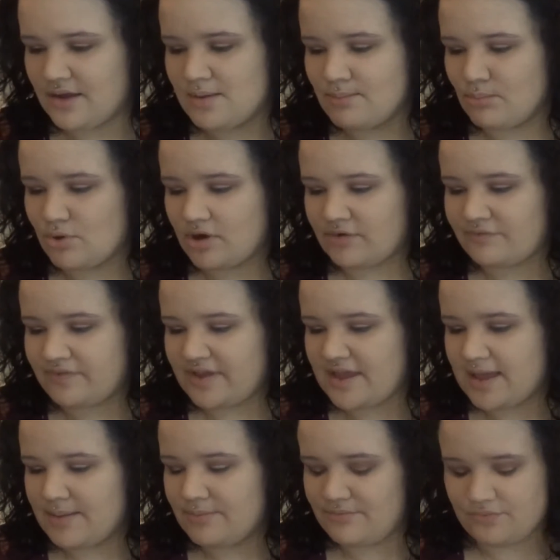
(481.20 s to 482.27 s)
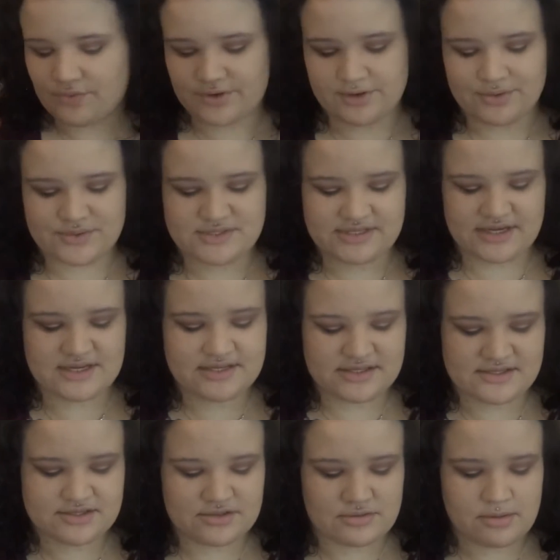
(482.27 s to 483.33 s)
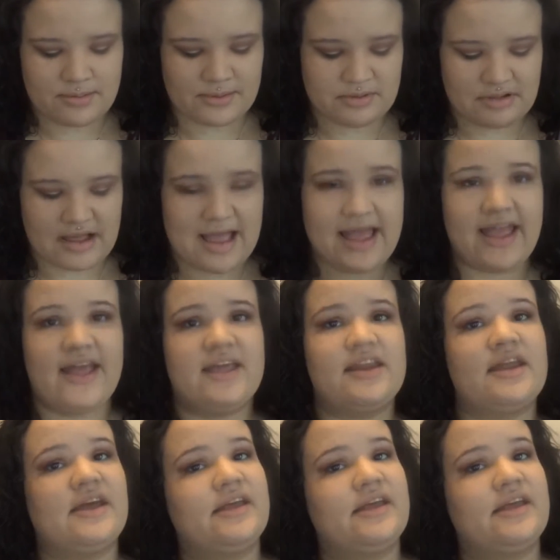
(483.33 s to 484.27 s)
Morphe M406 to apply it,